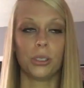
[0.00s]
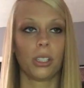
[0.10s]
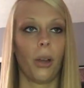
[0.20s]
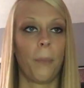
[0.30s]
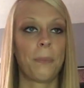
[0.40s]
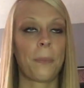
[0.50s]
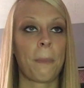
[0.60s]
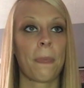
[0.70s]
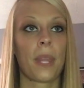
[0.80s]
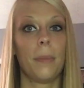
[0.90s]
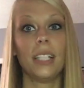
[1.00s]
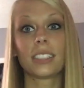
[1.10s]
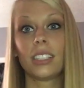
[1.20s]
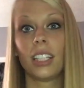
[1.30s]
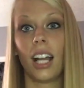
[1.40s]
So
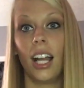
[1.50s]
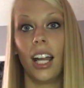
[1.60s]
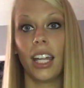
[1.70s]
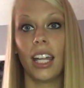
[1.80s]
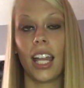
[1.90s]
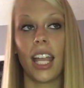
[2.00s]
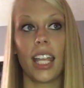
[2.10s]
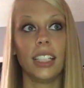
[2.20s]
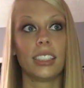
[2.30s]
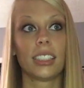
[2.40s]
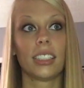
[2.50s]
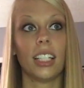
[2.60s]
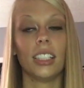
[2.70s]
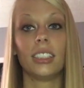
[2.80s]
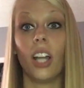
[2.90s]
basically I ate
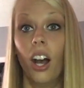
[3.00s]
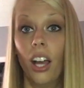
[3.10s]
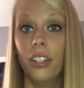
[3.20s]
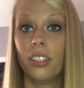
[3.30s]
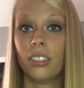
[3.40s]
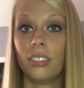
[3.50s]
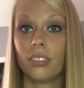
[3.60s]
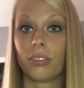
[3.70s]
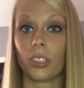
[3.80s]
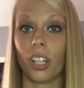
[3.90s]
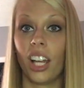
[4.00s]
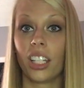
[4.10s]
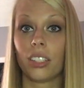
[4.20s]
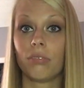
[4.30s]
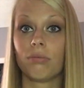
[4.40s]
a ton for
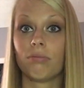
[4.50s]
like